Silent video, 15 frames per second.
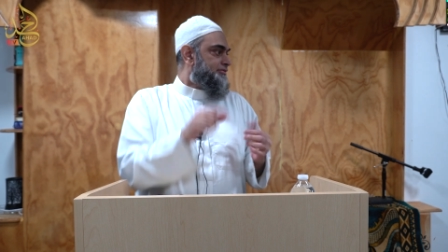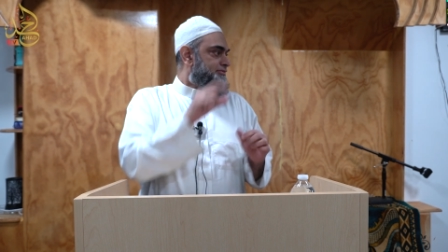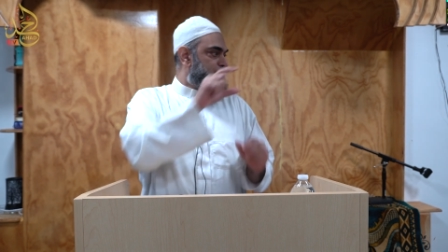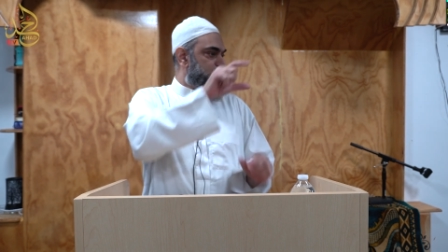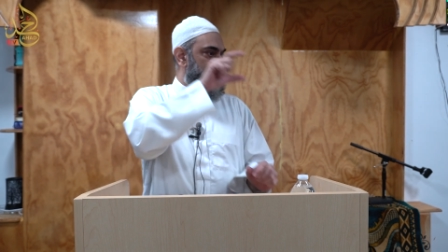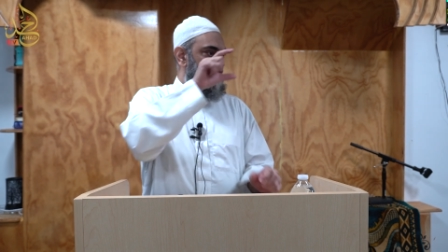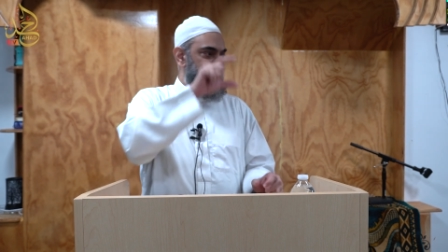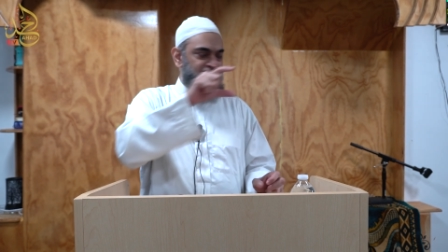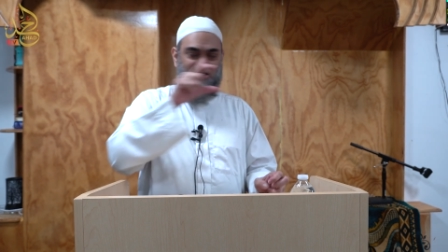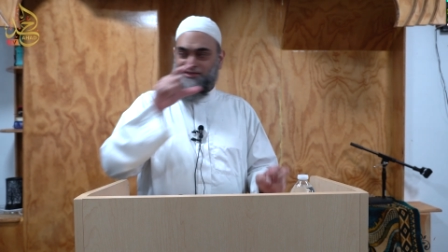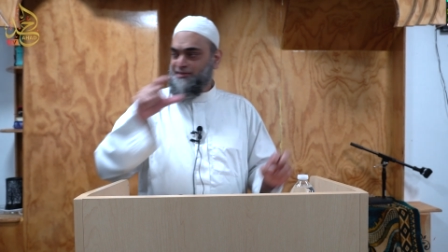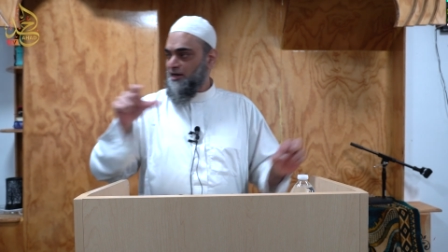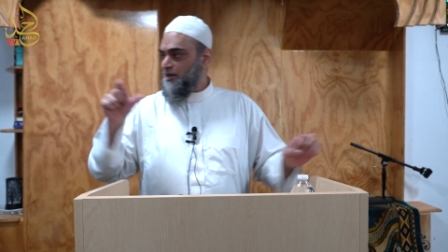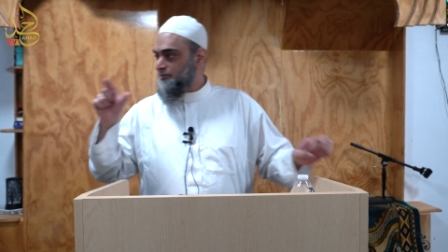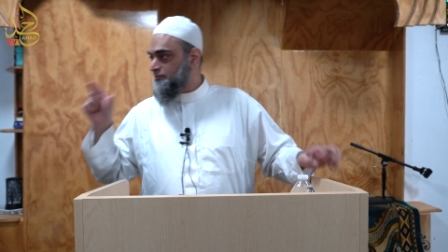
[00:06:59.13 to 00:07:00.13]
Surah
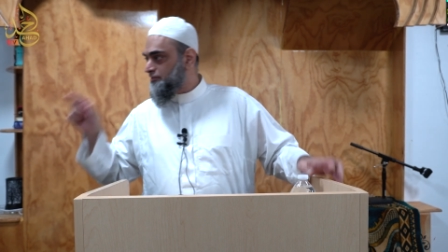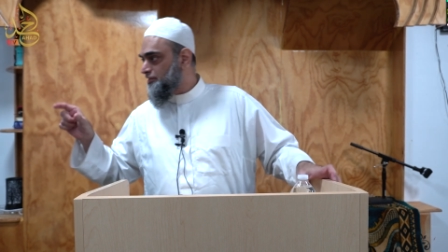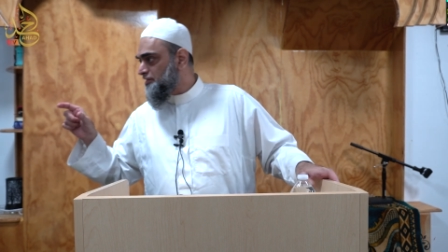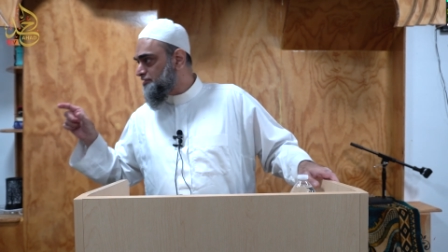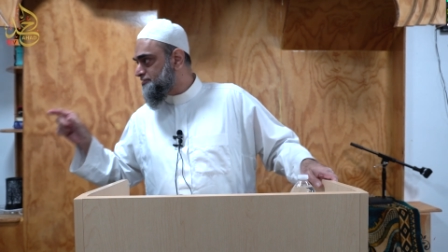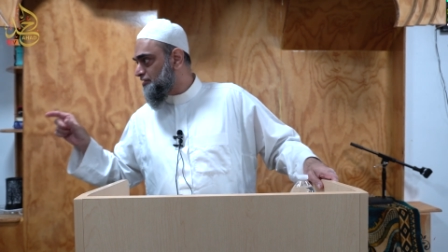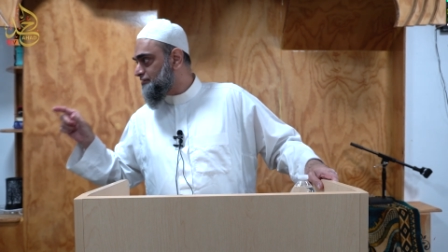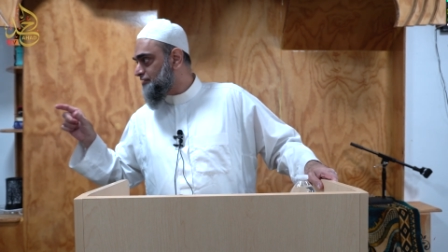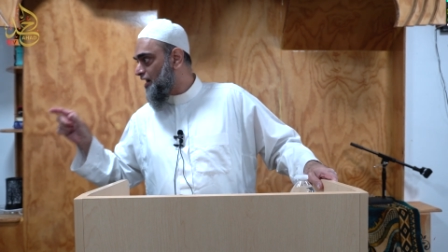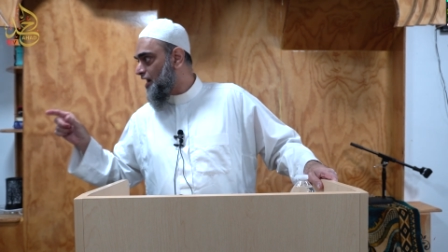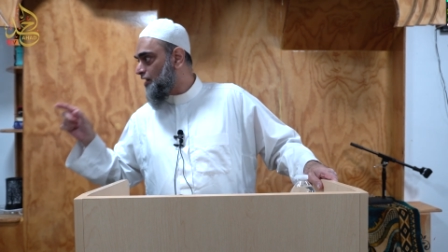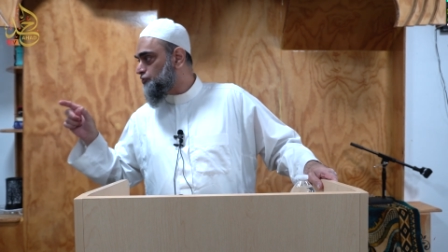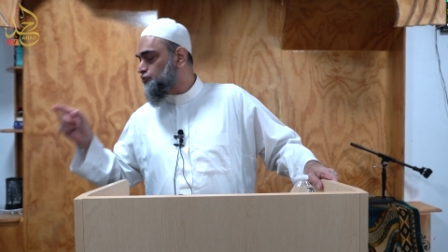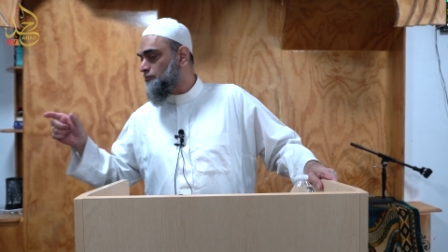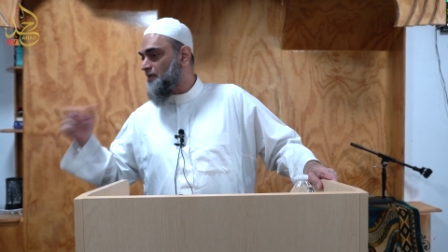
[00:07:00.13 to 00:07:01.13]
Fatiha teaches
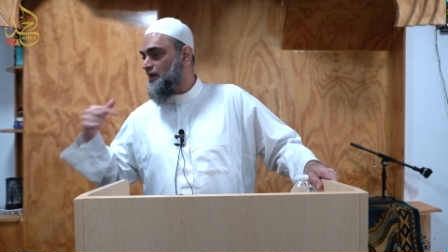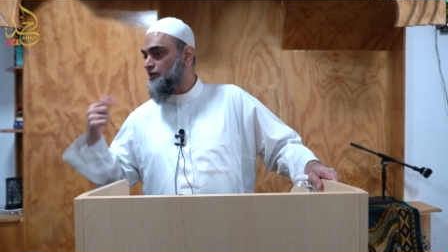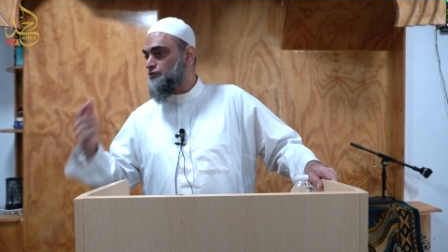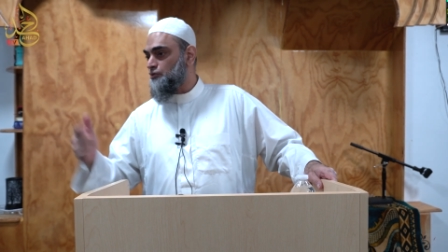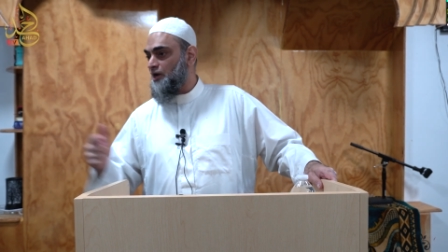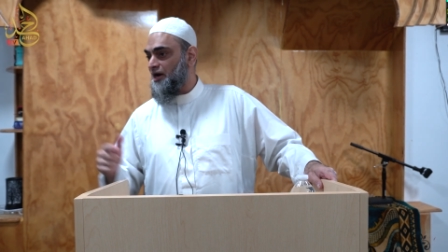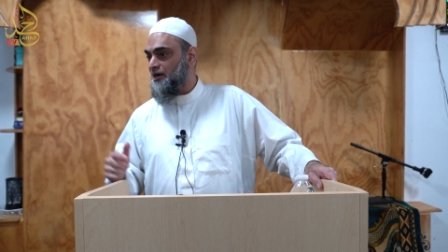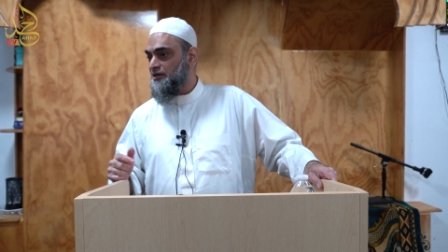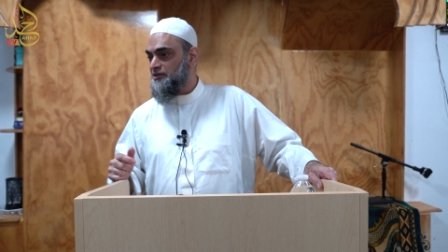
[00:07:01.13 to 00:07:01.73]
how to make a dua.